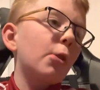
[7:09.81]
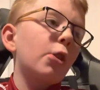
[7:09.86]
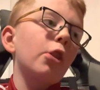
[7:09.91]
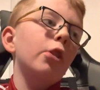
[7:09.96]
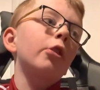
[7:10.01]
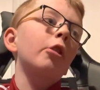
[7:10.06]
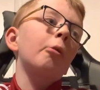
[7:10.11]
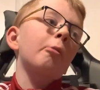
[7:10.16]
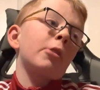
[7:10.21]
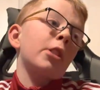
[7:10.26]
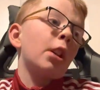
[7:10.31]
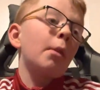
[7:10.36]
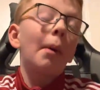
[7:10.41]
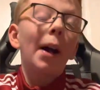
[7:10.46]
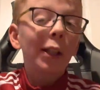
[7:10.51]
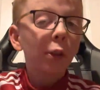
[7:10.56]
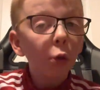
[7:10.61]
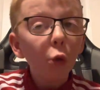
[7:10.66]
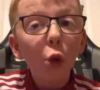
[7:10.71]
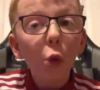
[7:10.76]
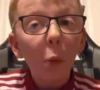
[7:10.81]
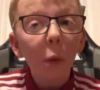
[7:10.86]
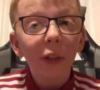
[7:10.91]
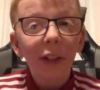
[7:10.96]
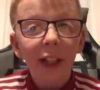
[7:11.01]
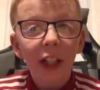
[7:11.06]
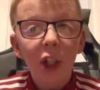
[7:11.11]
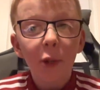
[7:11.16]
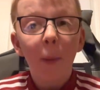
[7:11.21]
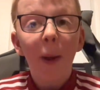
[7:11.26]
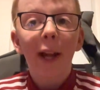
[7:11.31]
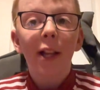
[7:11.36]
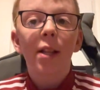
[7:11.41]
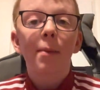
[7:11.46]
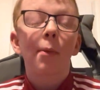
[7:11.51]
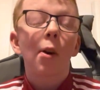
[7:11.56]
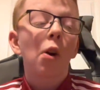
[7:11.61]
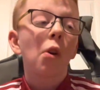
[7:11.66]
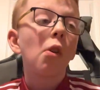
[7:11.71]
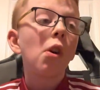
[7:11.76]
should stop saying it, but I don't know what to expect
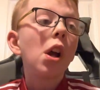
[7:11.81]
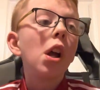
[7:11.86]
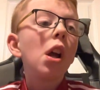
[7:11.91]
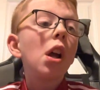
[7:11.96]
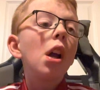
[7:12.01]
tomorrow.